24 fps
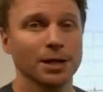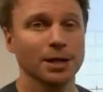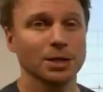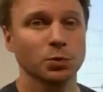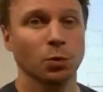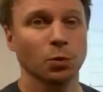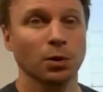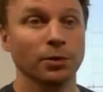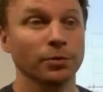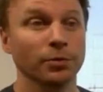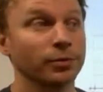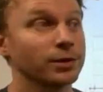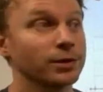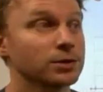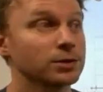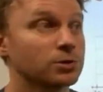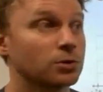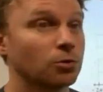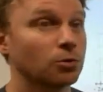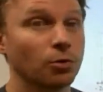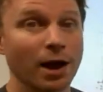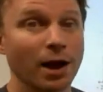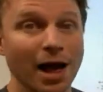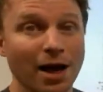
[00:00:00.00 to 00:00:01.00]
where this
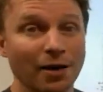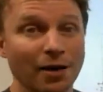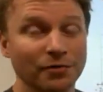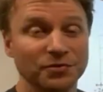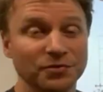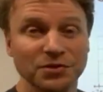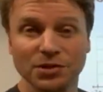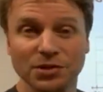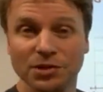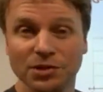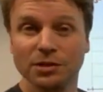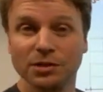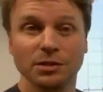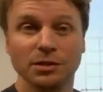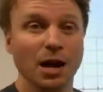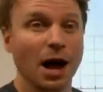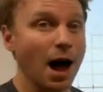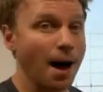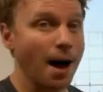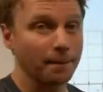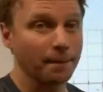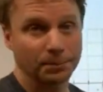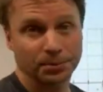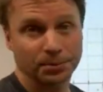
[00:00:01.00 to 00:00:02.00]
graph
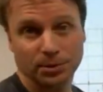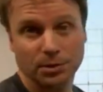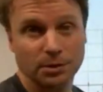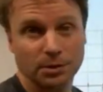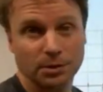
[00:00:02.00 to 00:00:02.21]
stops